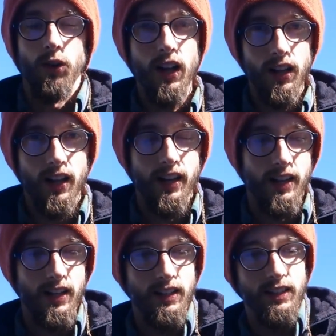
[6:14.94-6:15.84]
Well,
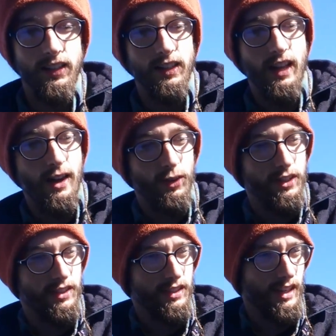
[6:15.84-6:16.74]
that
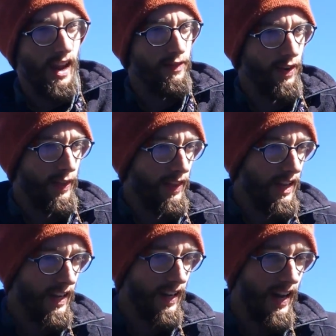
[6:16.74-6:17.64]
was
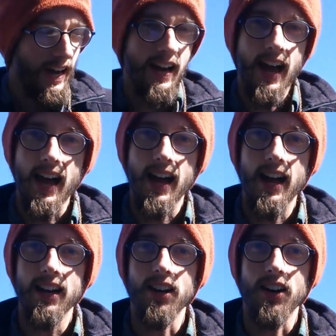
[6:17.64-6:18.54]
everything I
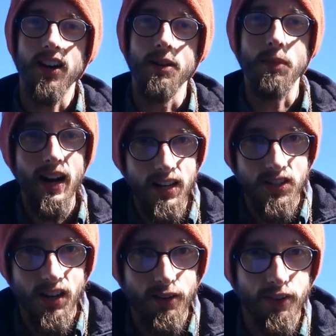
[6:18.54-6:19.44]
had on my
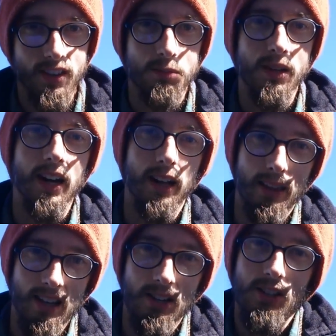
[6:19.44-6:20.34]
agenda for this meeting.
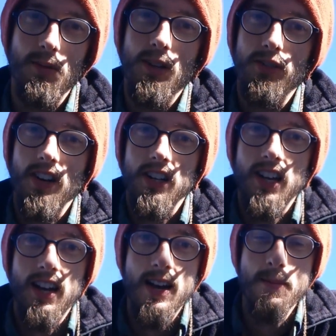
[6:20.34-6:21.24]
Thank you so much for your
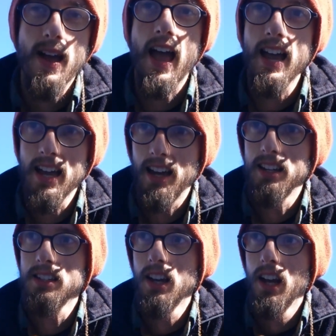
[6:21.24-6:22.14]
time,
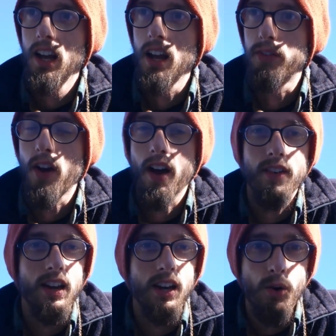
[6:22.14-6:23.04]
and if you have
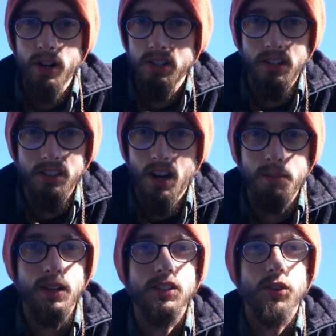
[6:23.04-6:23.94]
any questions,
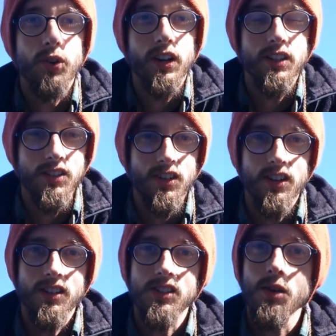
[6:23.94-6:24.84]
comments, or
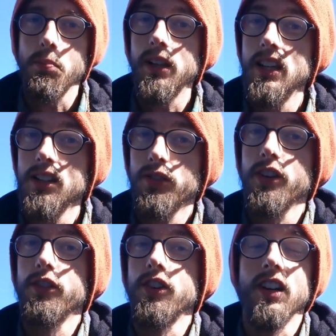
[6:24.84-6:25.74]
concerns, please
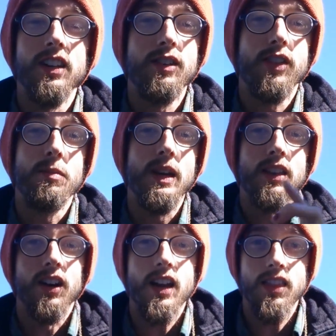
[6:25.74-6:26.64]
feel free to leave them
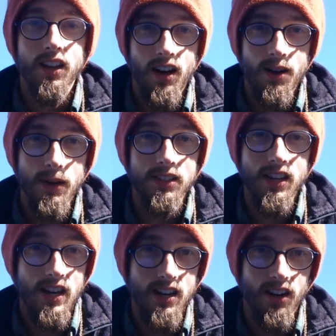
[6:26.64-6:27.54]
either in the comments
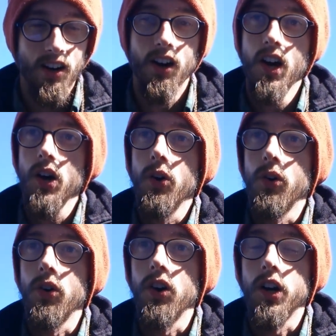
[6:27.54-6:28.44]
here
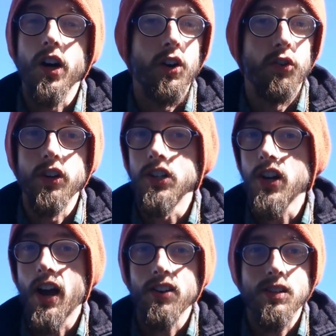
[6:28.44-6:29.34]
or
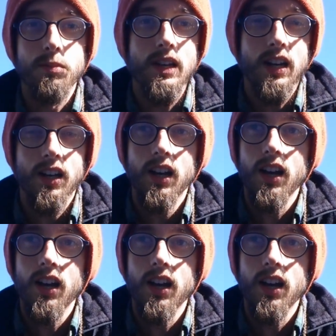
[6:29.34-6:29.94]
reach out to me